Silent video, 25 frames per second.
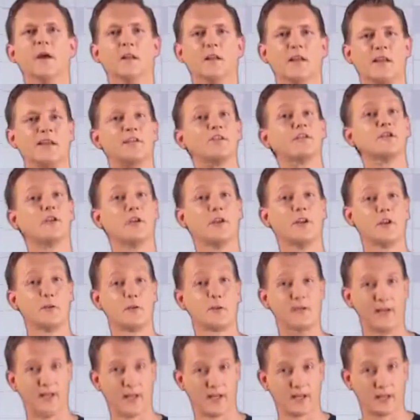Let's try
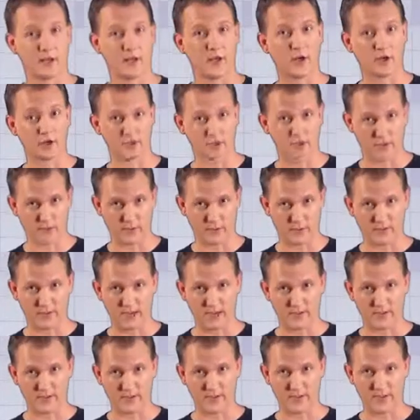doing that here and see what
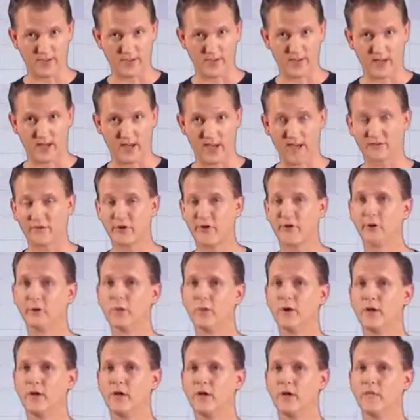happens. After the
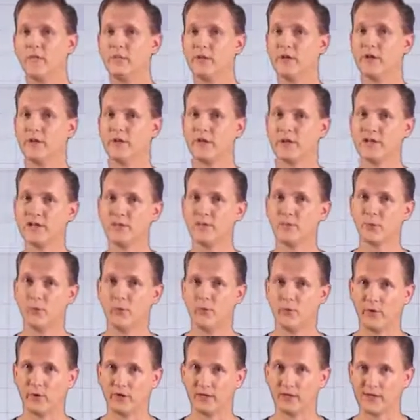1, put a decimal
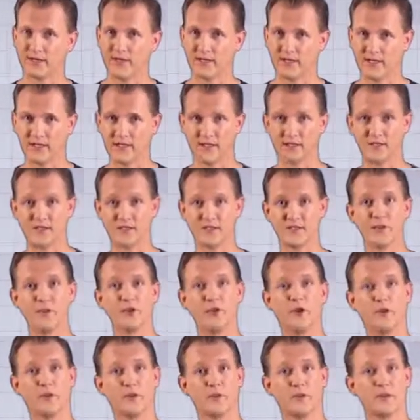point and then a
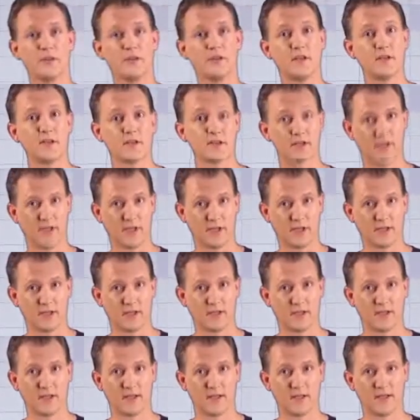0 in the tenths
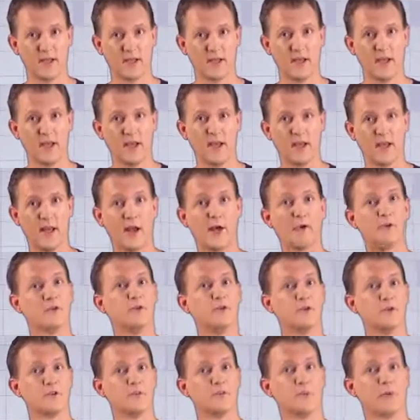place. Now our
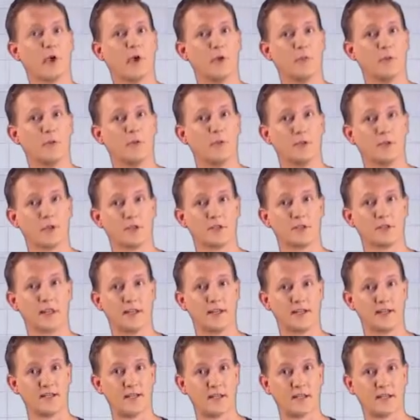division problem looks
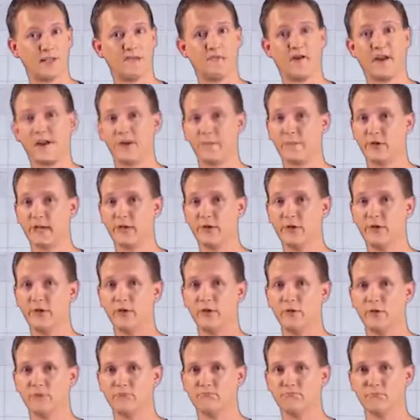like 10 divided by
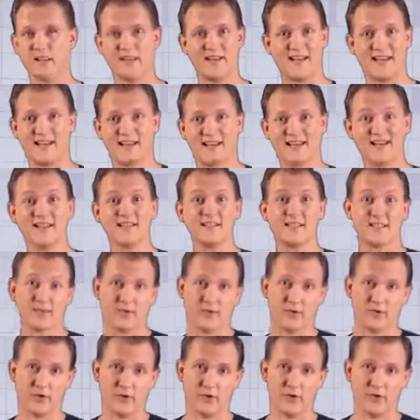2, and that's easy
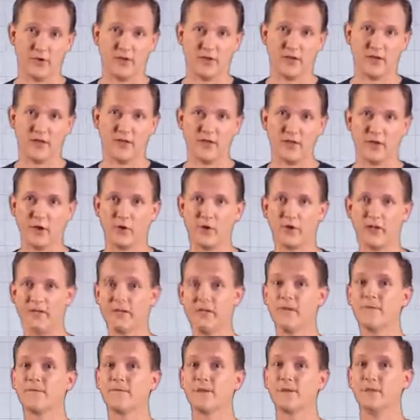to do. The only
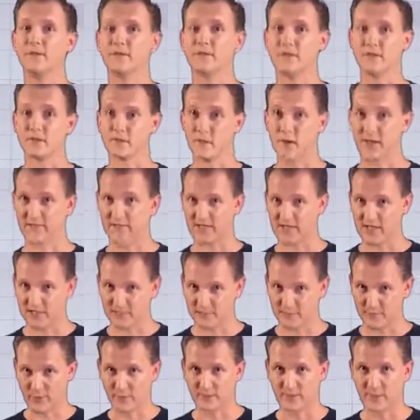difference is we have a
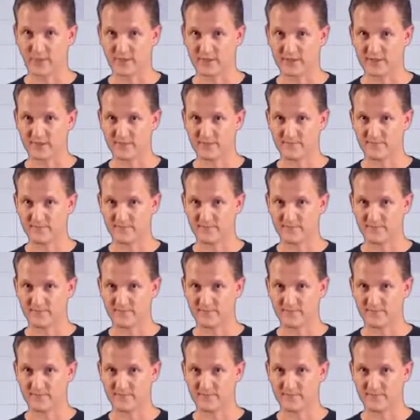decimal point.